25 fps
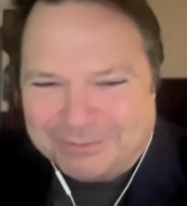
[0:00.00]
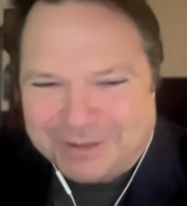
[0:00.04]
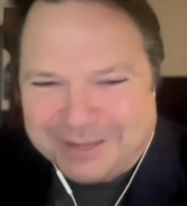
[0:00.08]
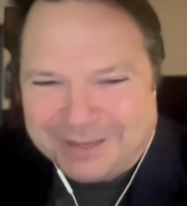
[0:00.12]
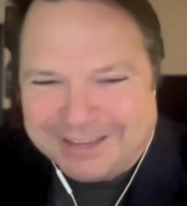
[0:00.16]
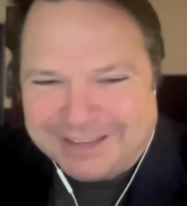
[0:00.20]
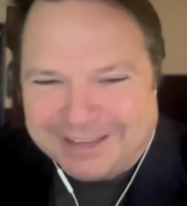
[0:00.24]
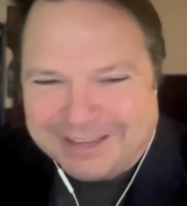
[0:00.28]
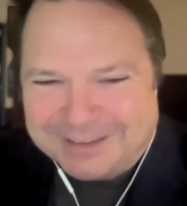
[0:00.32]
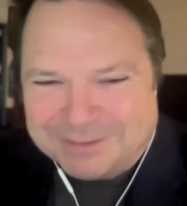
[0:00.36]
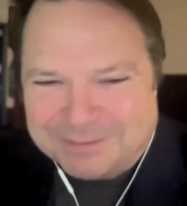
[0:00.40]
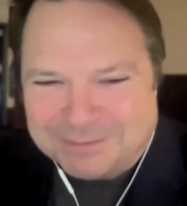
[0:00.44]

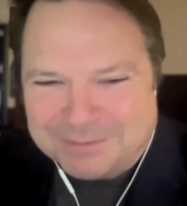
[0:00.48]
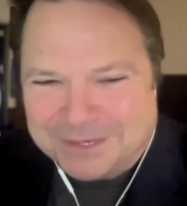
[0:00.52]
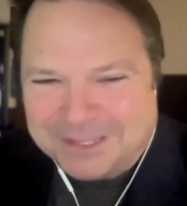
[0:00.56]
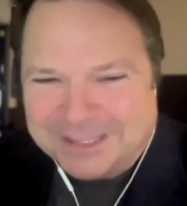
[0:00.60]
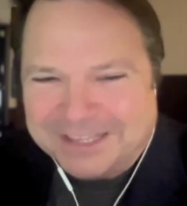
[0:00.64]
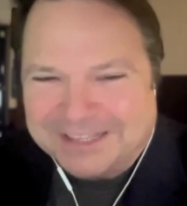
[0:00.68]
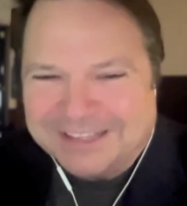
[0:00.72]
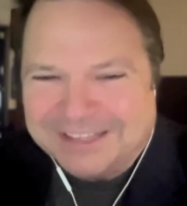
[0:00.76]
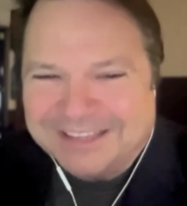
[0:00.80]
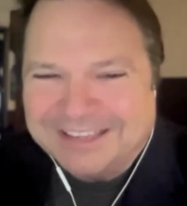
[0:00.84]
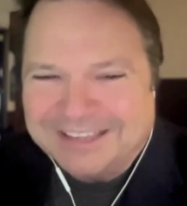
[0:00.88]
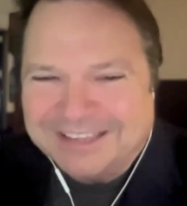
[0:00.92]
being
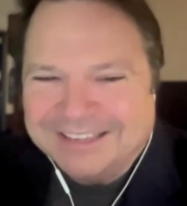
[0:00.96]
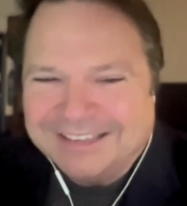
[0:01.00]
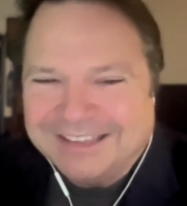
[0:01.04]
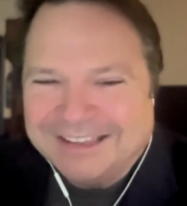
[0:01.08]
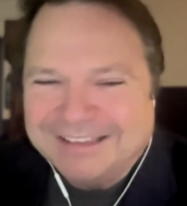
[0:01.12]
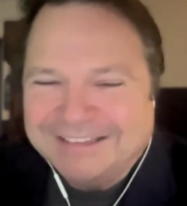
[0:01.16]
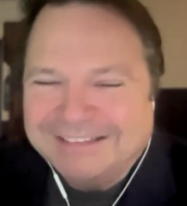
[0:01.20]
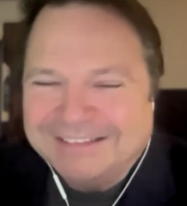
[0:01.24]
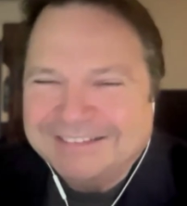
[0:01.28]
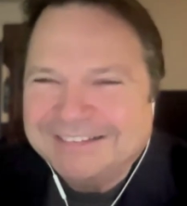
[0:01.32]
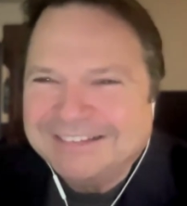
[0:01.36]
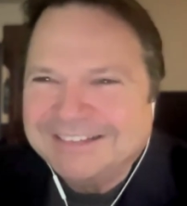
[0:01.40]

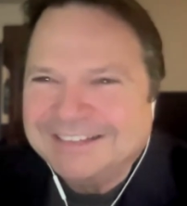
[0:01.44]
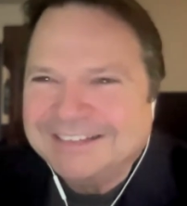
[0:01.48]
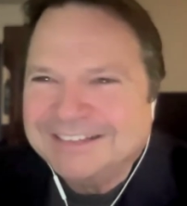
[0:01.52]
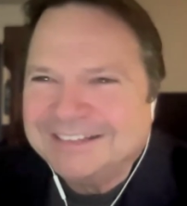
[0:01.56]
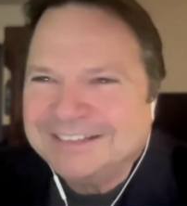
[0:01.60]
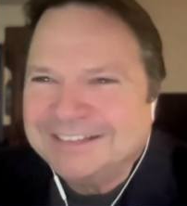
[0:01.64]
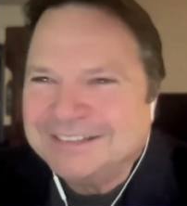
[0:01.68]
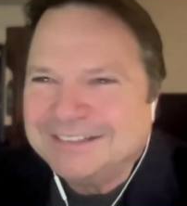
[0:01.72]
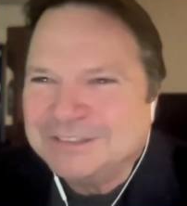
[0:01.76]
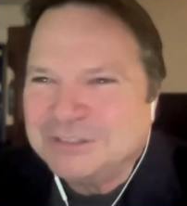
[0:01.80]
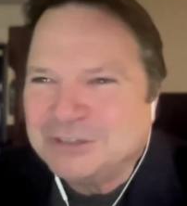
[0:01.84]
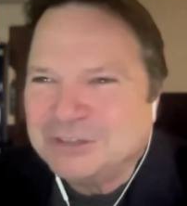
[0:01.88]
completely
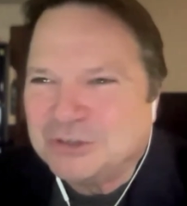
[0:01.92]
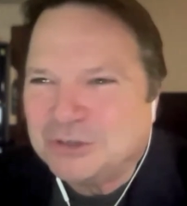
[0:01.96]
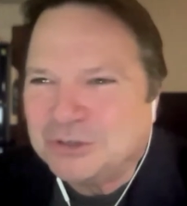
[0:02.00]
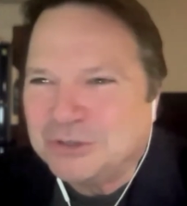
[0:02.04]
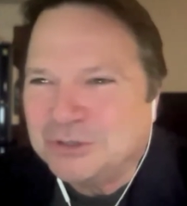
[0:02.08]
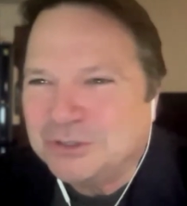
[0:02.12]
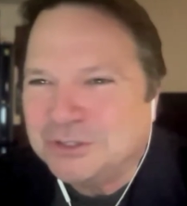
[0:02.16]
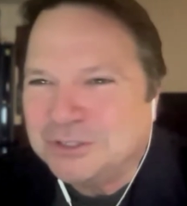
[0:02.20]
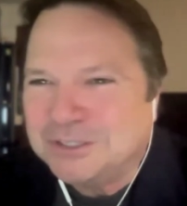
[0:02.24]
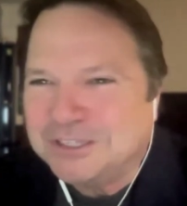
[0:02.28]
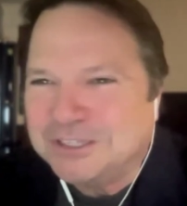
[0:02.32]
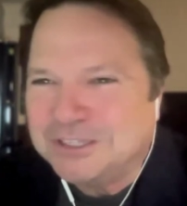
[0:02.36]

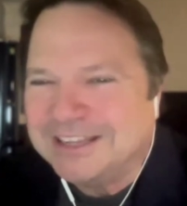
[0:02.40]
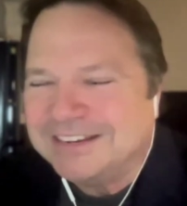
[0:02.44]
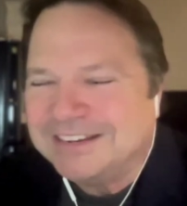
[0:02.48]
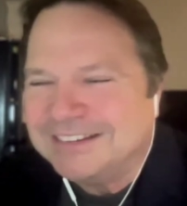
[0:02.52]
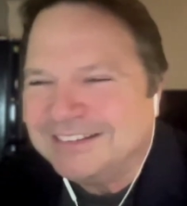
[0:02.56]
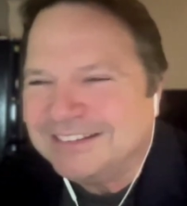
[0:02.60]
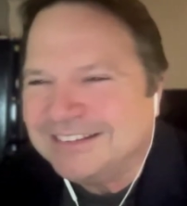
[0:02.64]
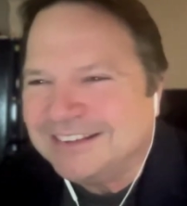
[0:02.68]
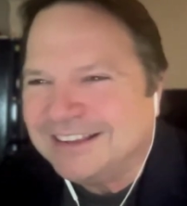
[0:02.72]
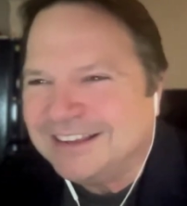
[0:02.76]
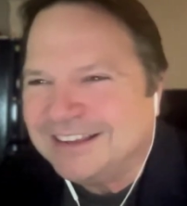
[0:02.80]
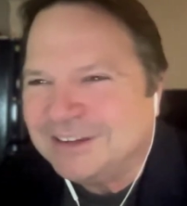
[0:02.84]
cruel
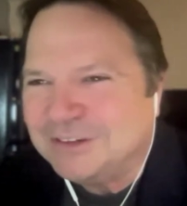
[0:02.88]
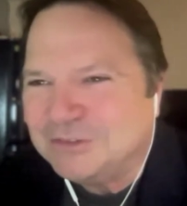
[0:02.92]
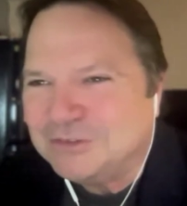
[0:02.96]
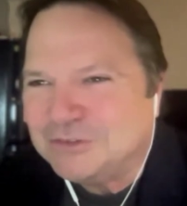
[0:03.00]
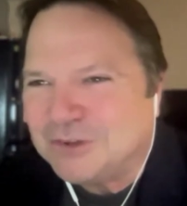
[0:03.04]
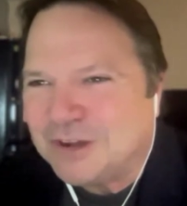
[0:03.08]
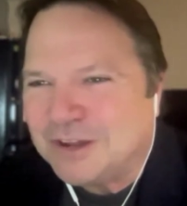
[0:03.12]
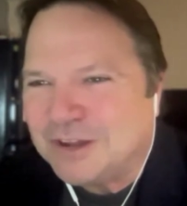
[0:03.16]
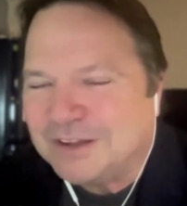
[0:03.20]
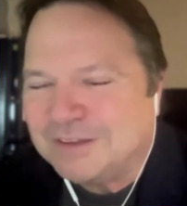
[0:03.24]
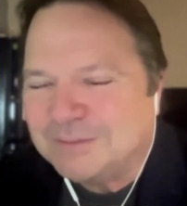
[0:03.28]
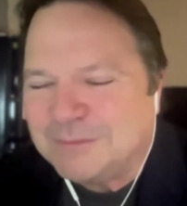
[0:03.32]
and
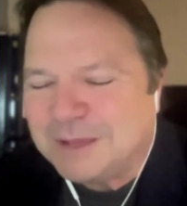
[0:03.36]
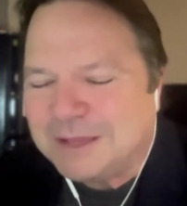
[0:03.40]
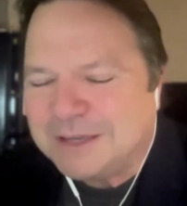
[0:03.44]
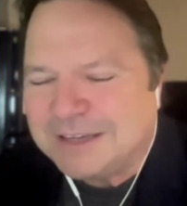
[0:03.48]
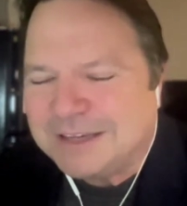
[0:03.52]
drunk.